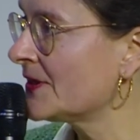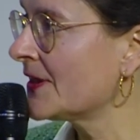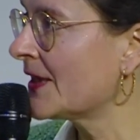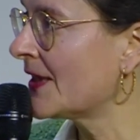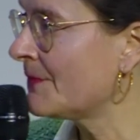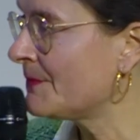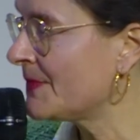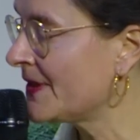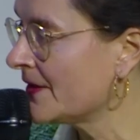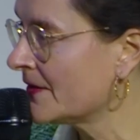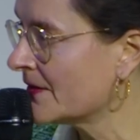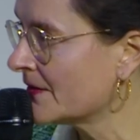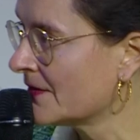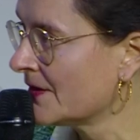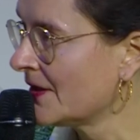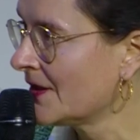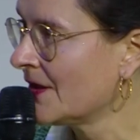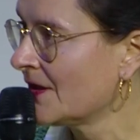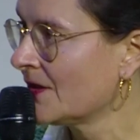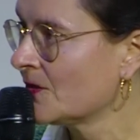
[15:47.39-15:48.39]
has never
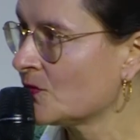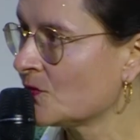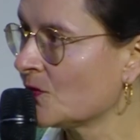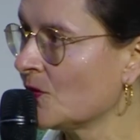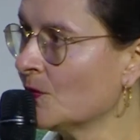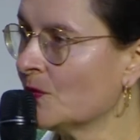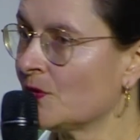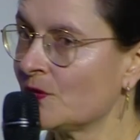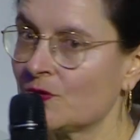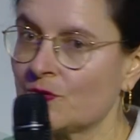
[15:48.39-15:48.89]
been as fast.